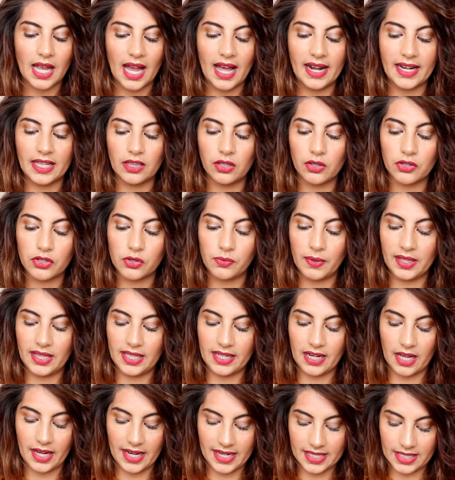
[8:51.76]
and it looks
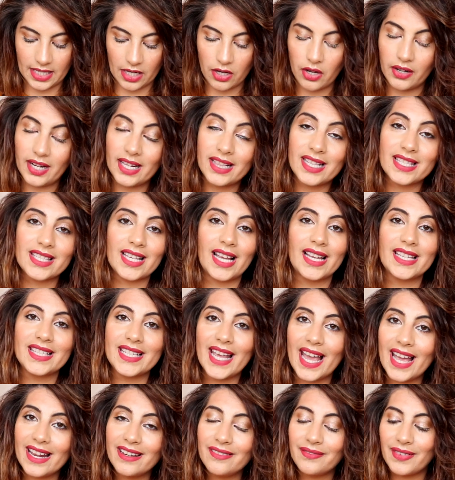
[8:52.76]
really nice. I got it in the size
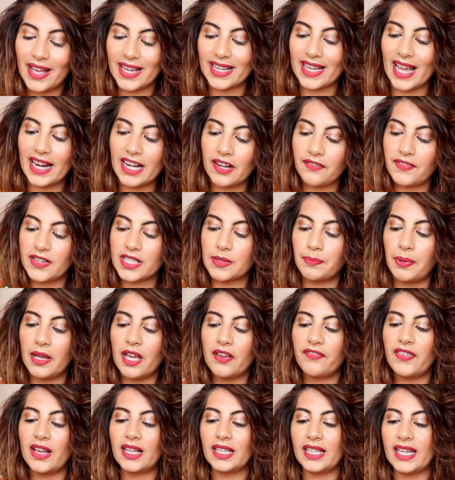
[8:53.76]
ten. Again, it fits
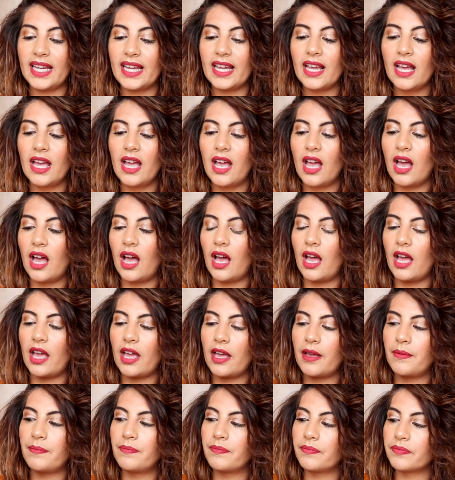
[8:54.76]
perfectly,
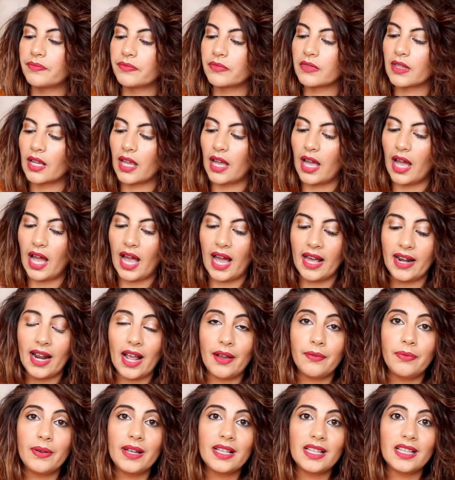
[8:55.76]
um, and
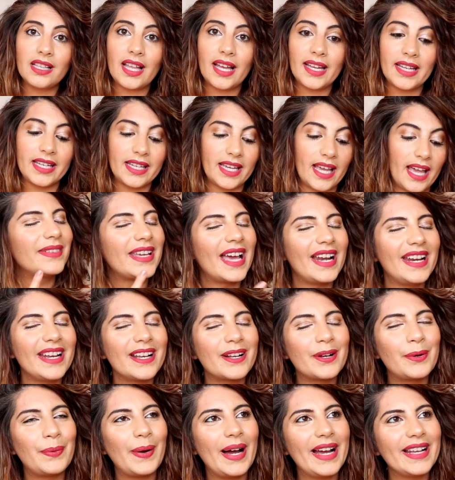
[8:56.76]
I really like it. I'm
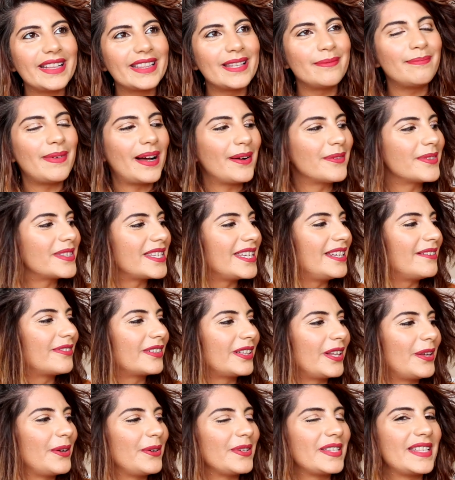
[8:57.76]
getting quite the mountain of
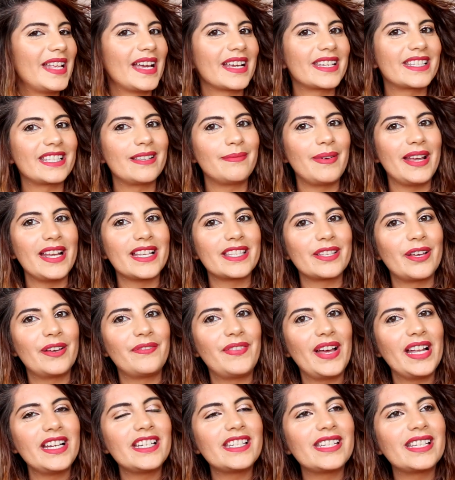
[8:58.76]
clothes next to me, so
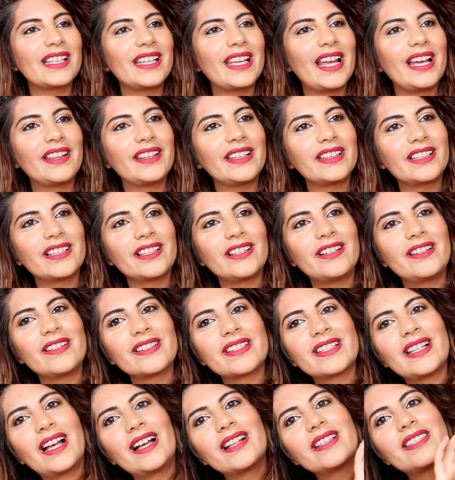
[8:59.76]
eventually I think they'll all
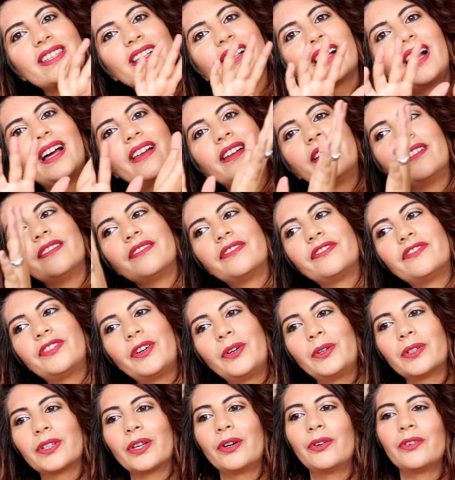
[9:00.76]
start to kind of
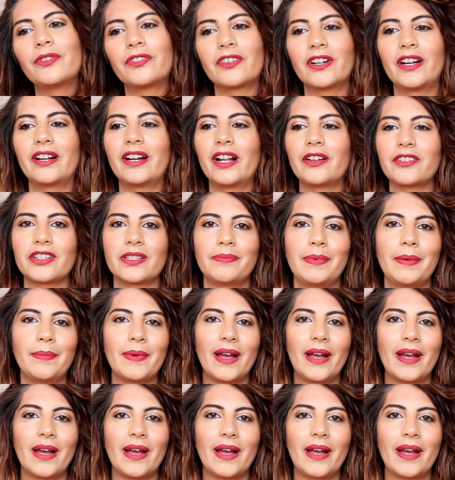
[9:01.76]
fold over and I'll just be